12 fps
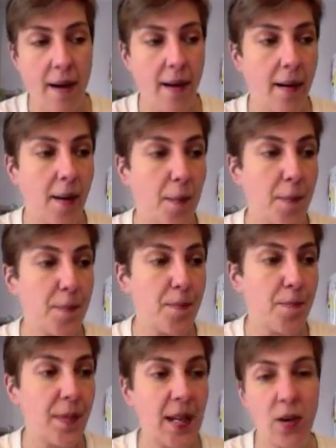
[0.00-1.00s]
um,
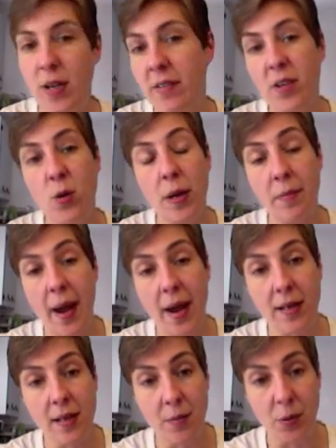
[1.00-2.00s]
you know, even going
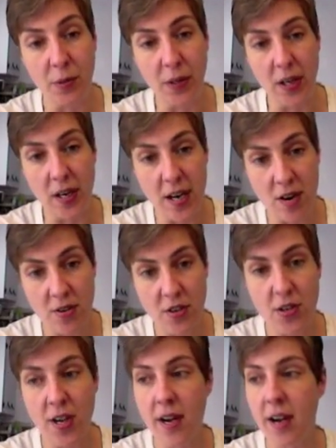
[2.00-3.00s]
back a couple million
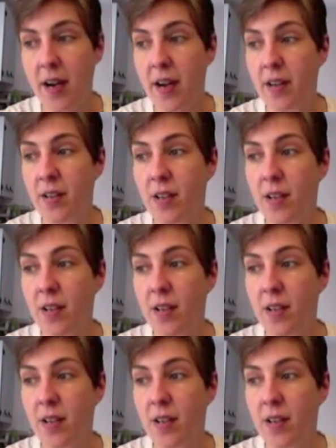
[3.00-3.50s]
years, uh,